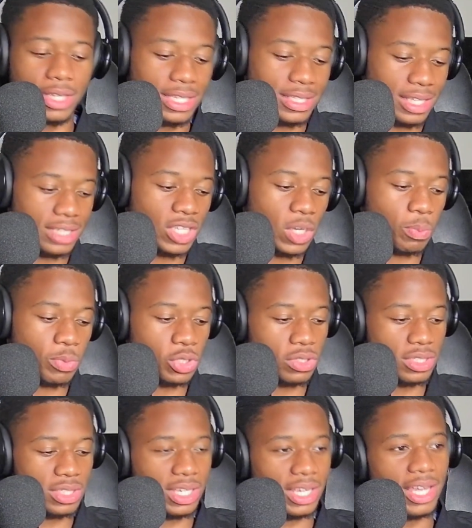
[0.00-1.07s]
he takes the
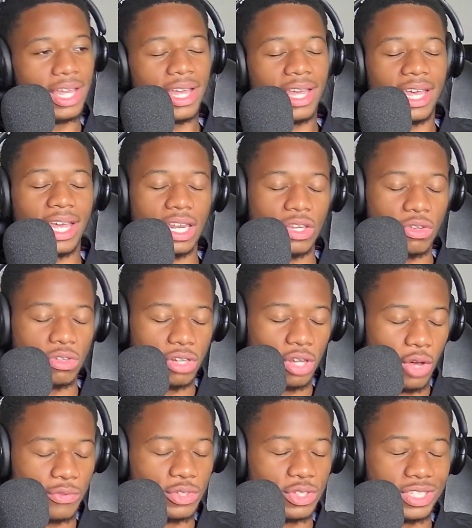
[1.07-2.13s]
opportunity, and you
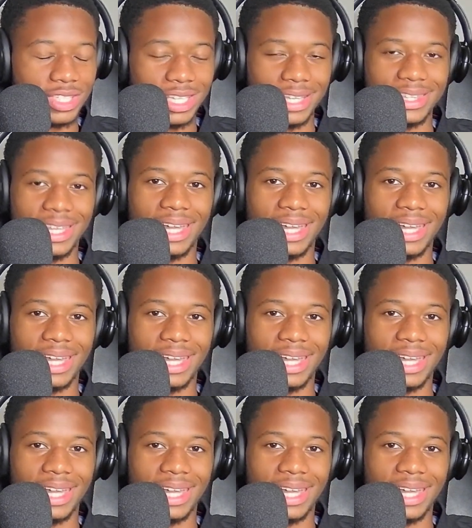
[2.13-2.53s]
love to see it.